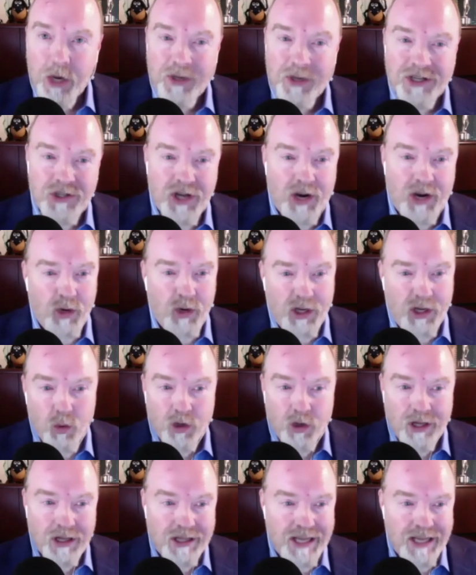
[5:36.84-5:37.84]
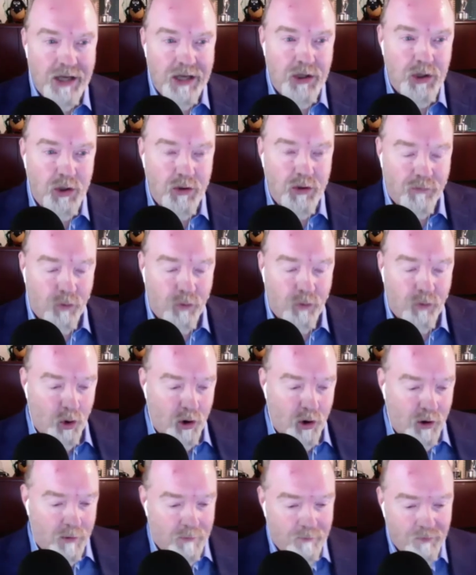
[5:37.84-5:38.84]
so, I really want to thank you for
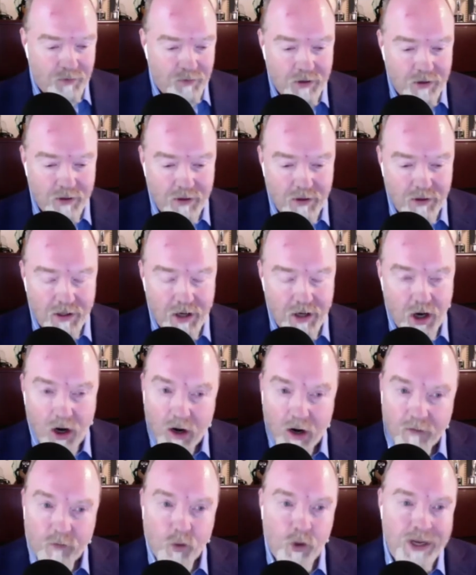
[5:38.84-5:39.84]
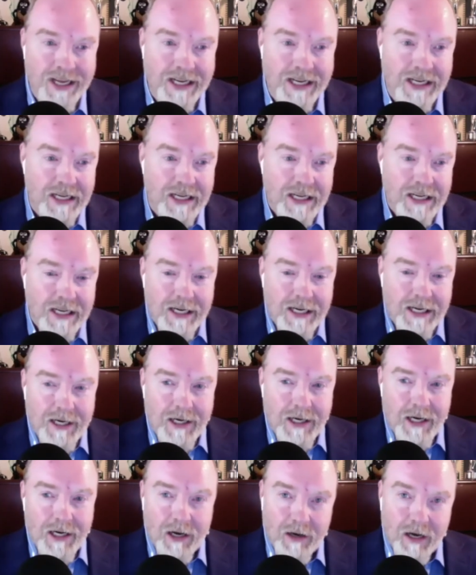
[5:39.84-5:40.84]
offering a,
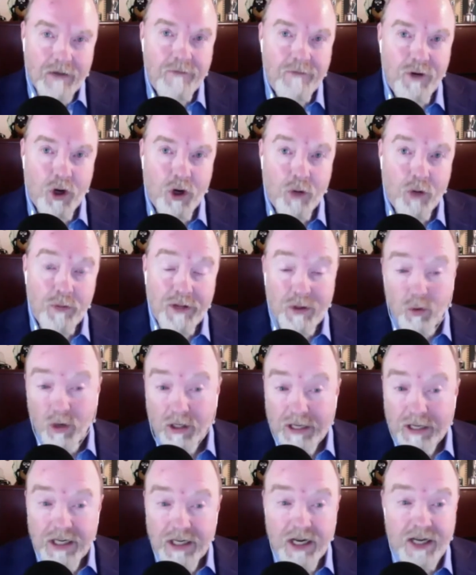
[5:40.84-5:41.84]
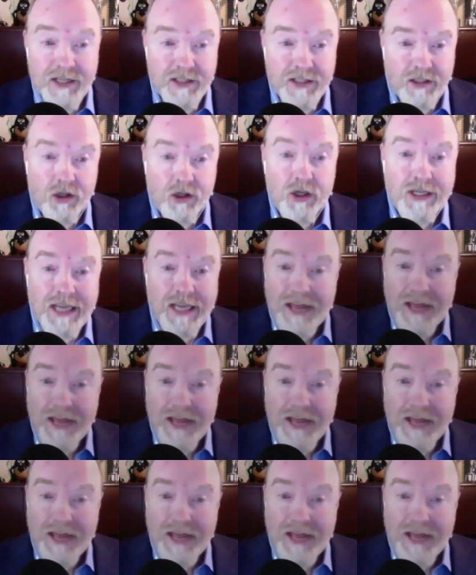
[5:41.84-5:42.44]
a film that really does look at the